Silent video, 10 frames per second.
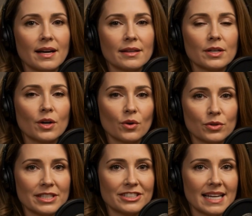The goal
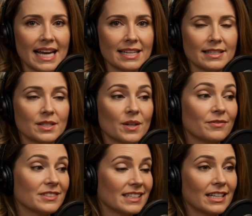is to end the
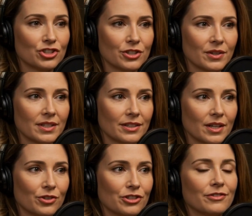conversation on a
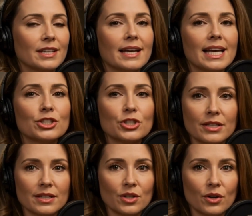note of
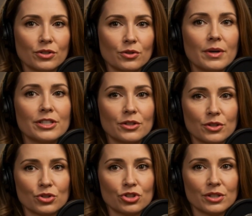connection, not
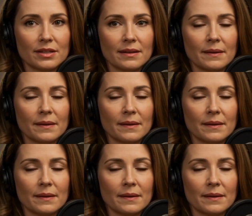resolution.